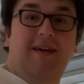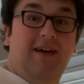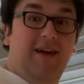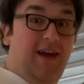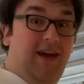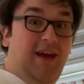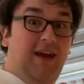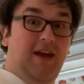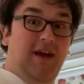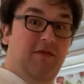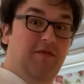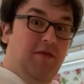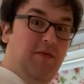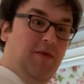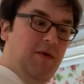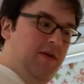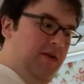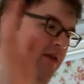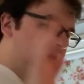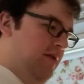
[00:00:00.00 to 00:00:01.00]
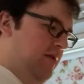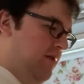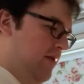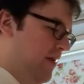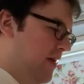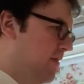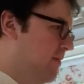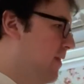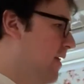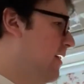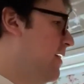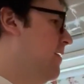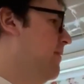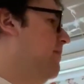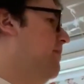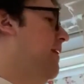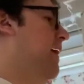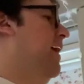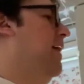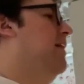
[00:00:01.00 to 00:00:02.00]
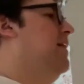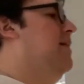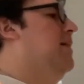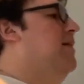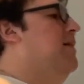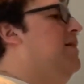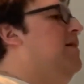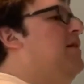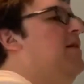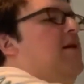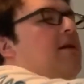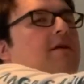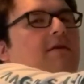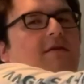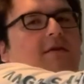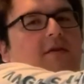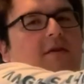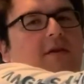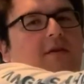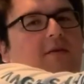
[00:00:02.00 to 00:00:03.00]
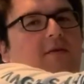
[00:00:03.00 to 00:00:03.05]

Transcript: Hey everyone, welcome back to